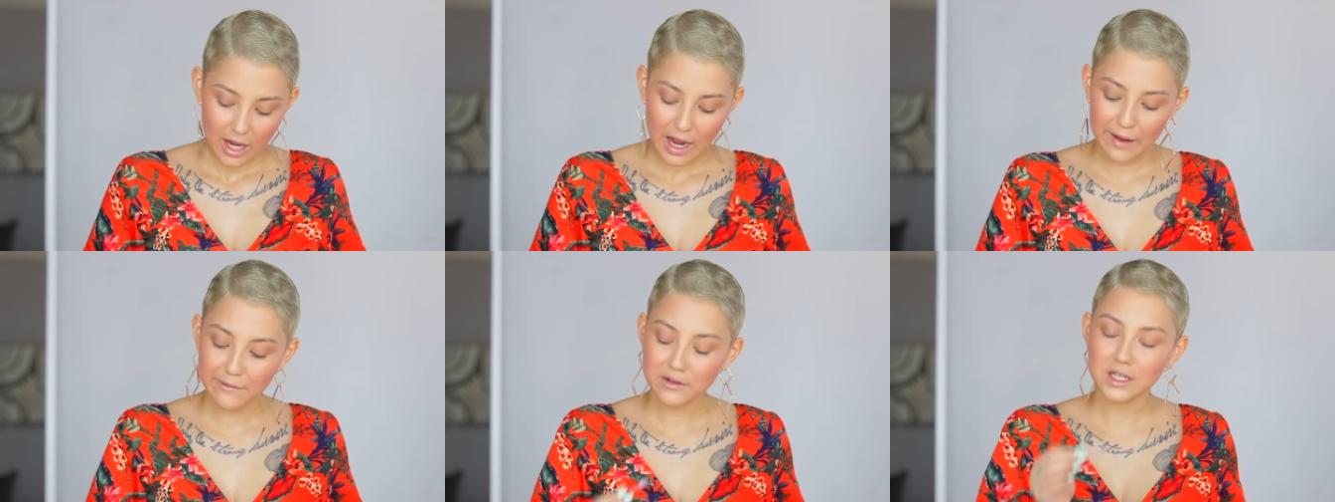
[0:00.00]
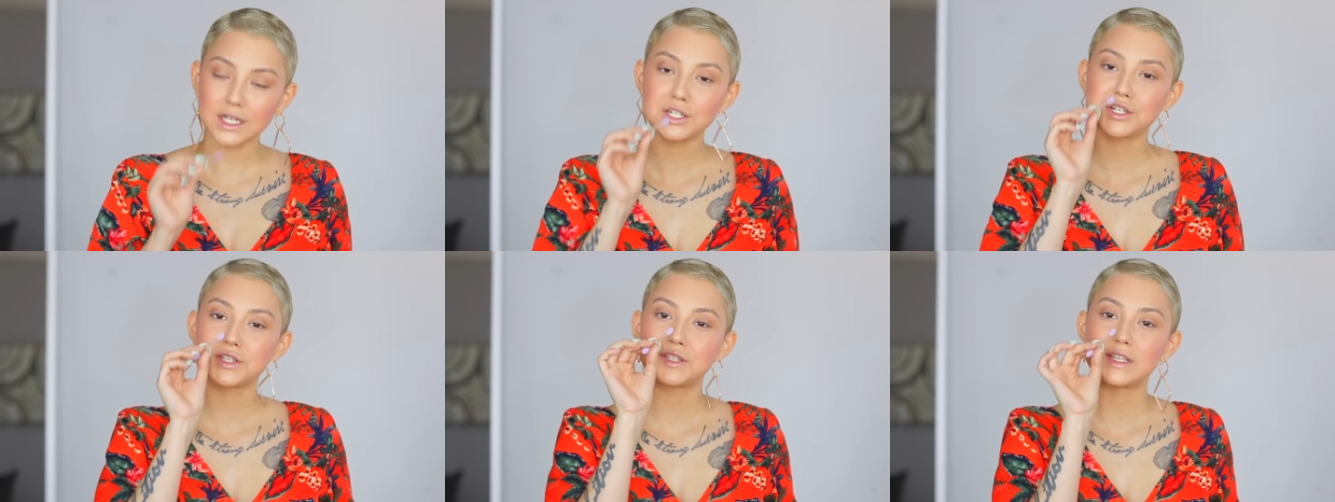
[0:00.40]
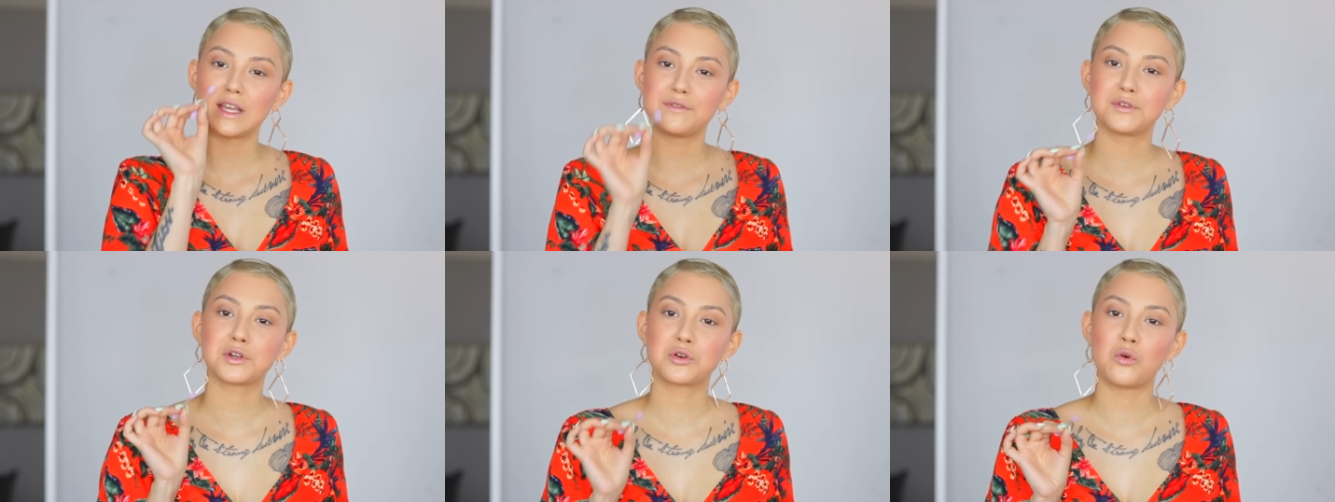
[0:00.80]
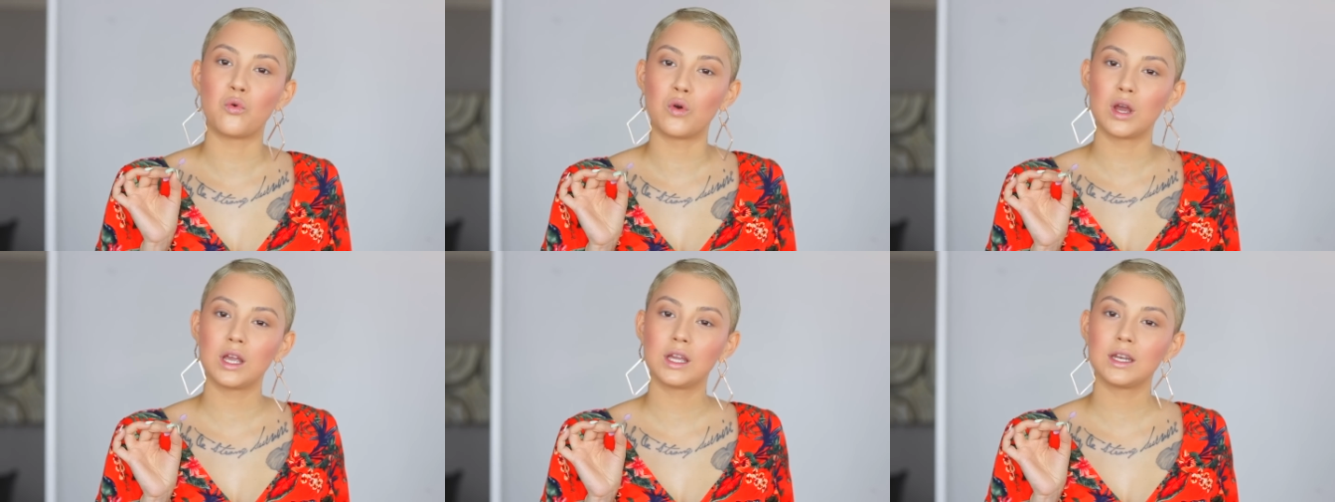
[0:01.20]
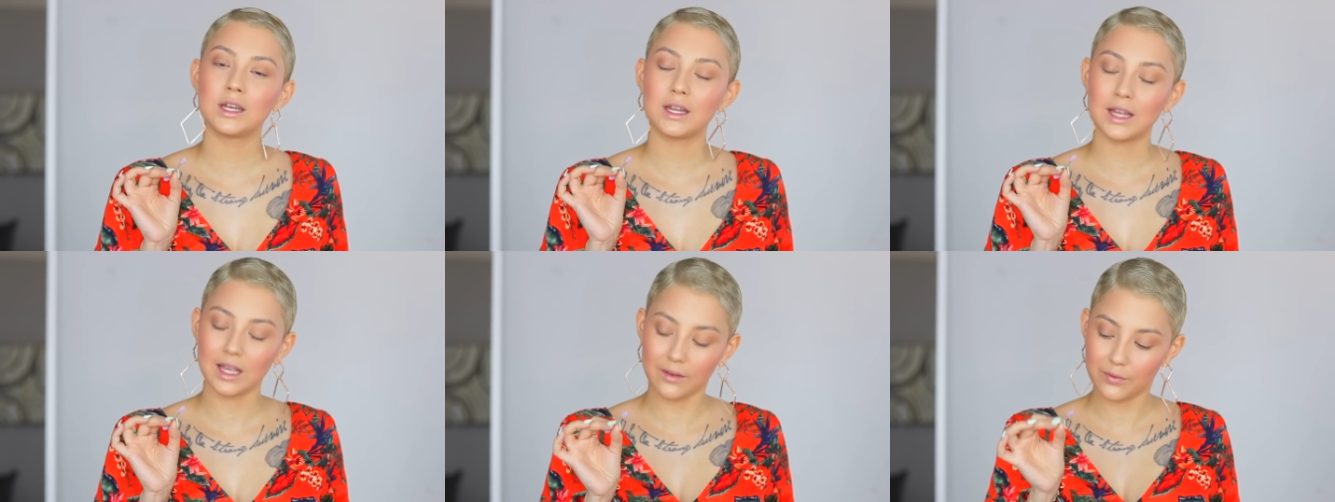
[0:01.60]
I feel like just save your
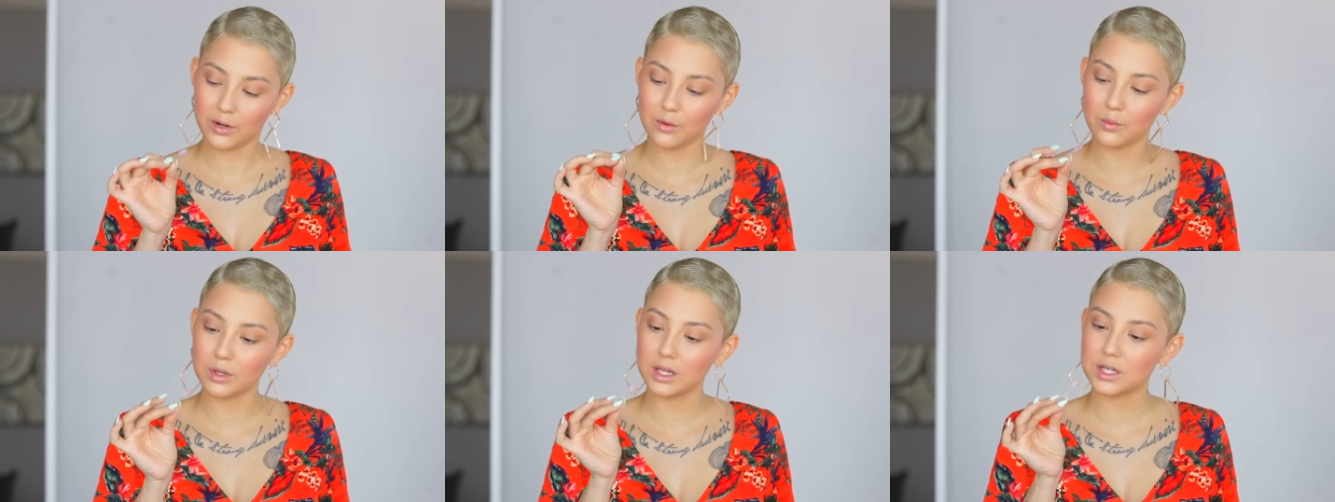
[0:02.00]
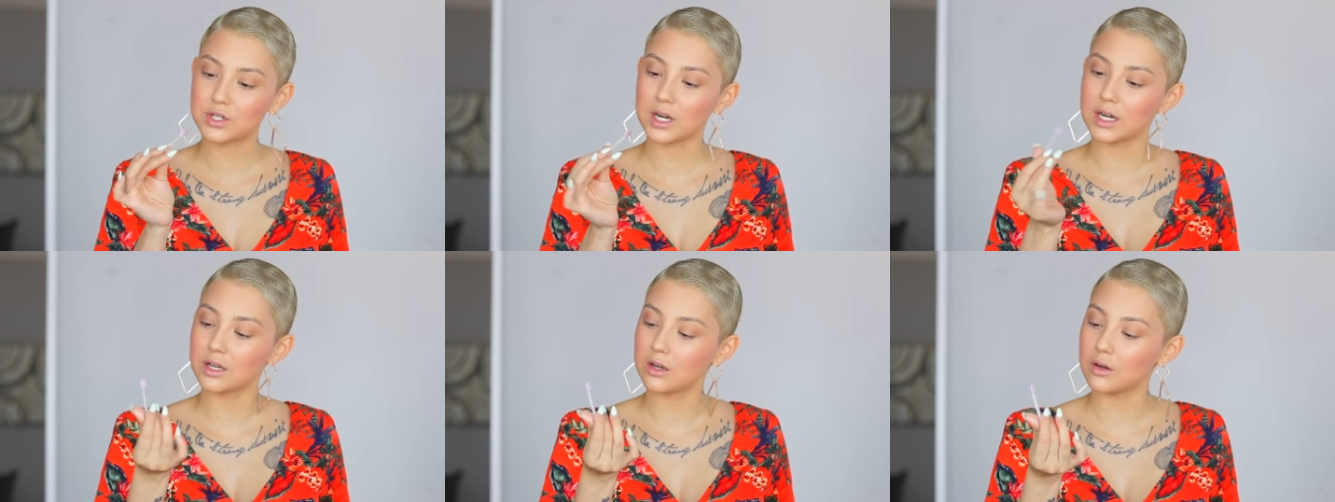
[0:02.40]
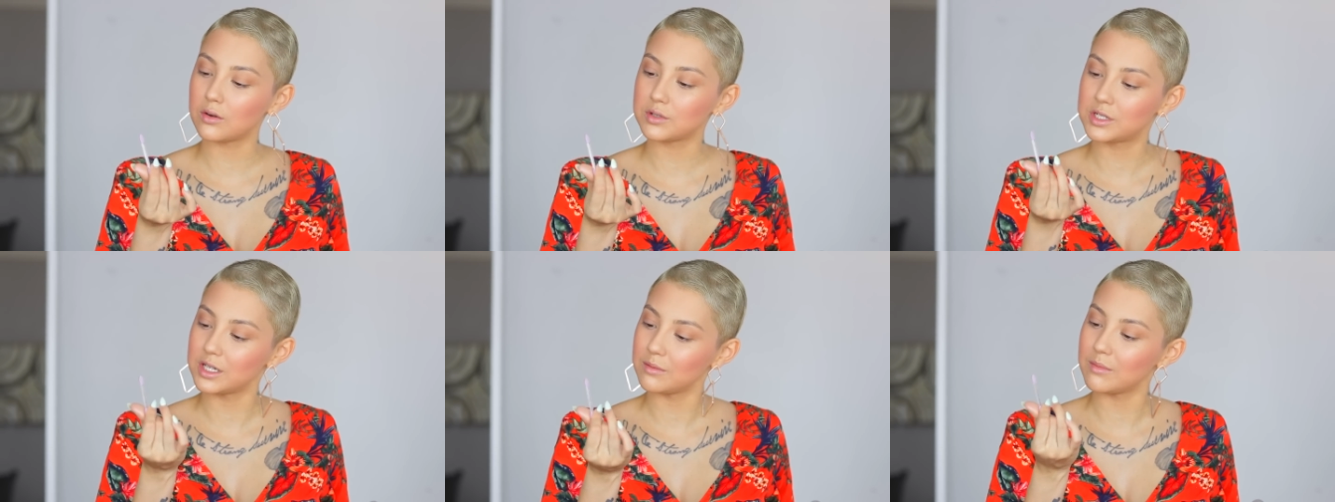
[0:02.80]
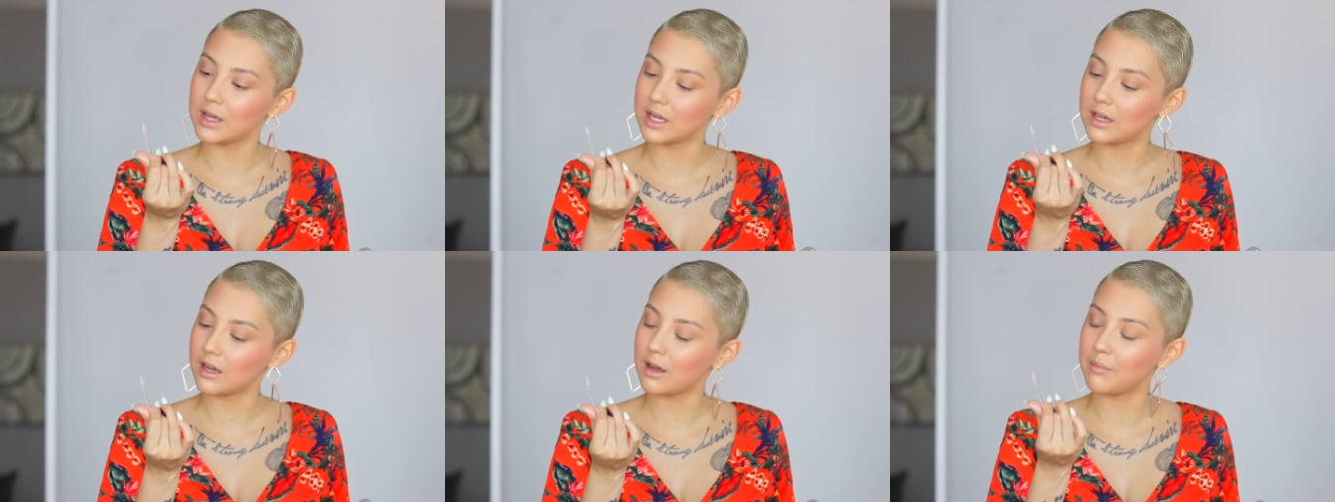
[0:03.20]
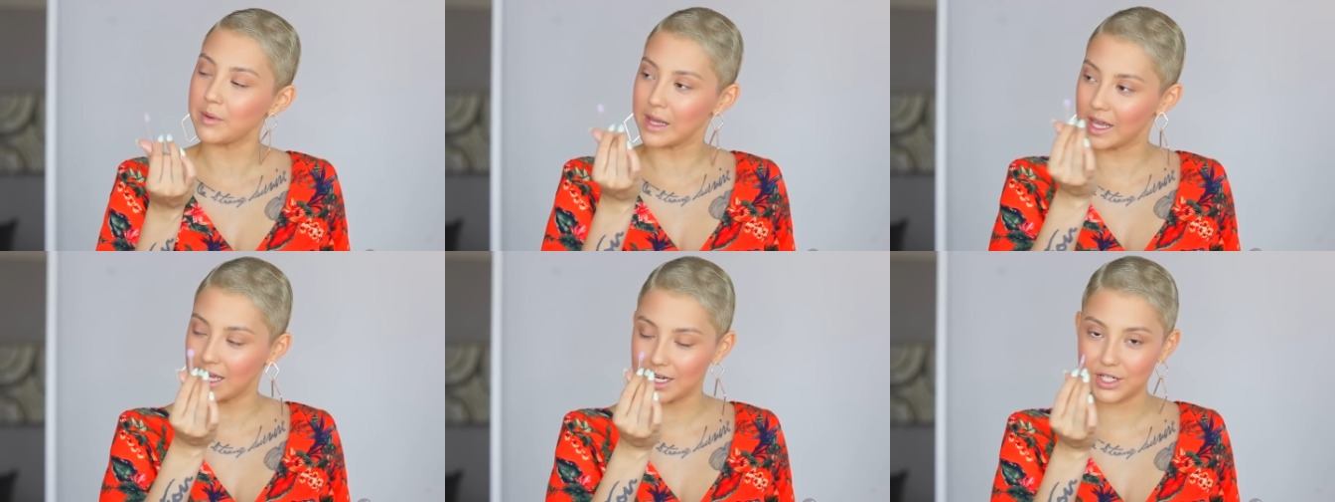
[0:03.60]
coin if you're really trying to go cheap makeup
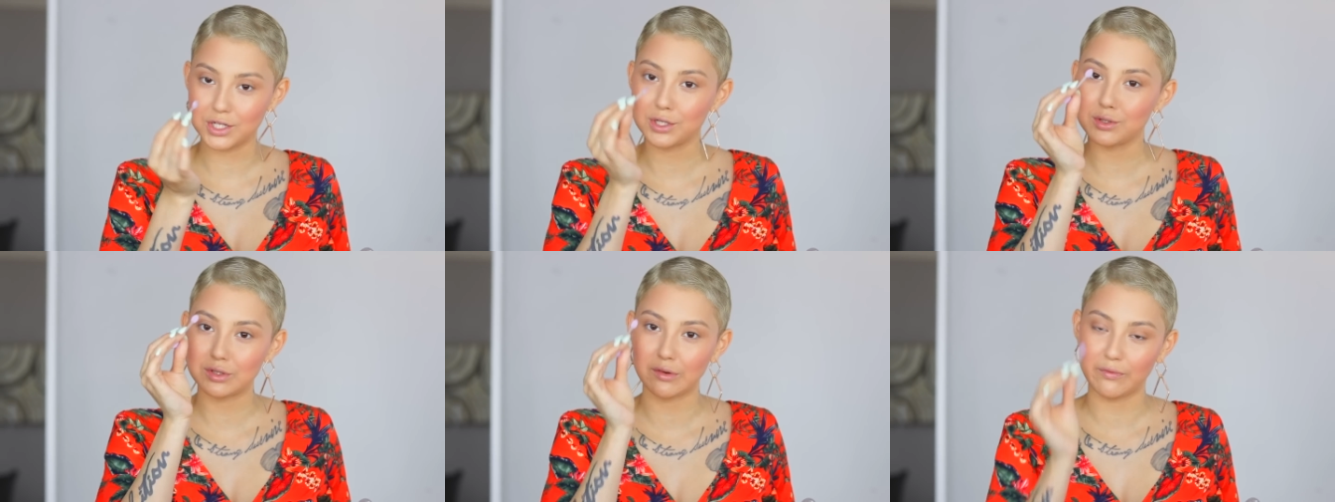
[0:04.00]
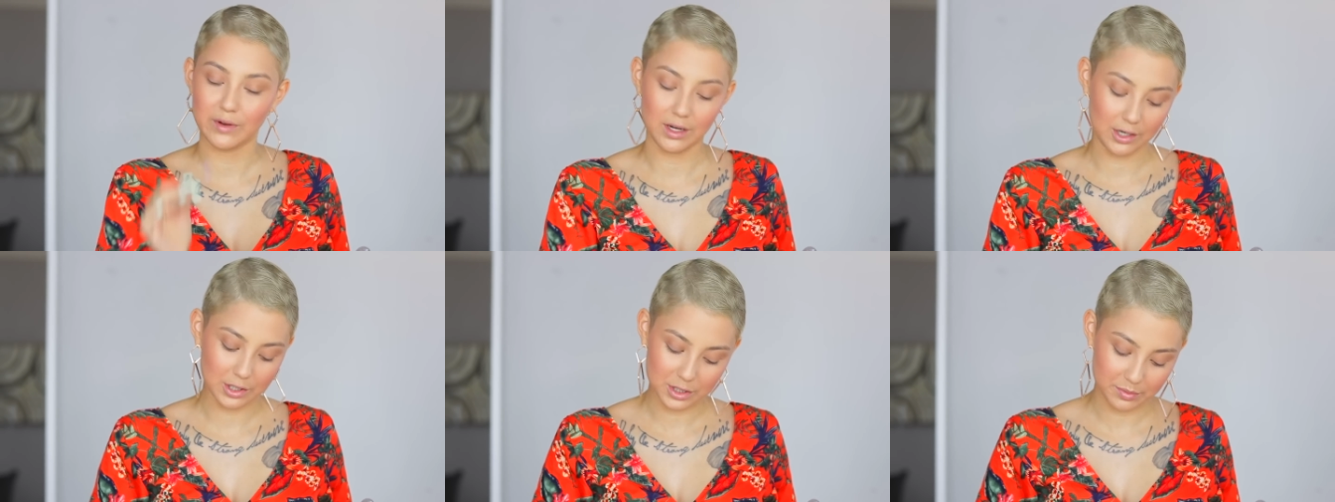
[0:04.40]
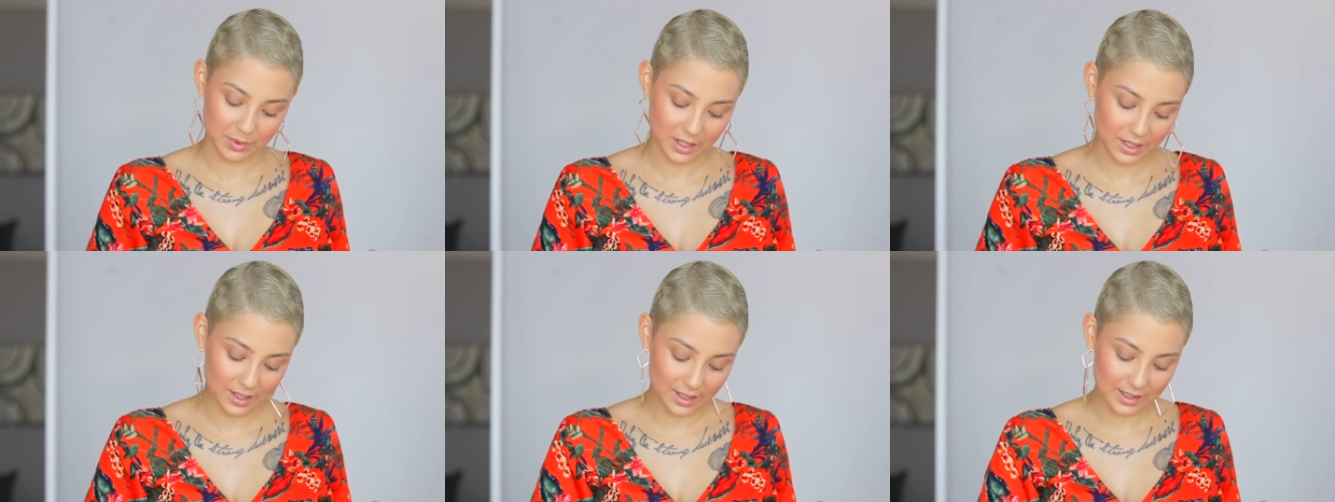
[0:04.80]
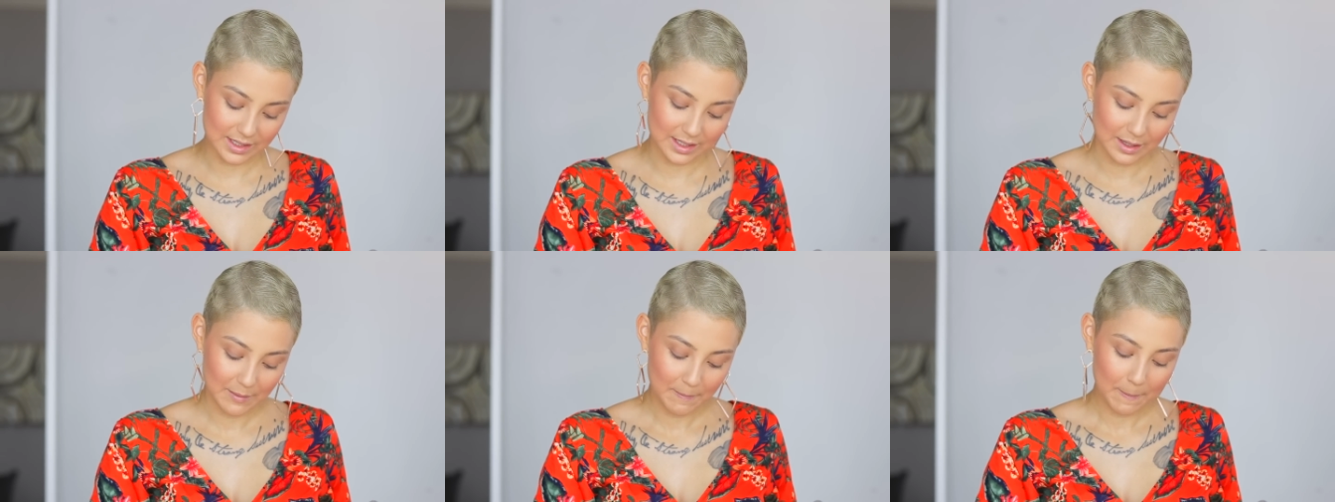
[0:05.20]
and just use your fingers, because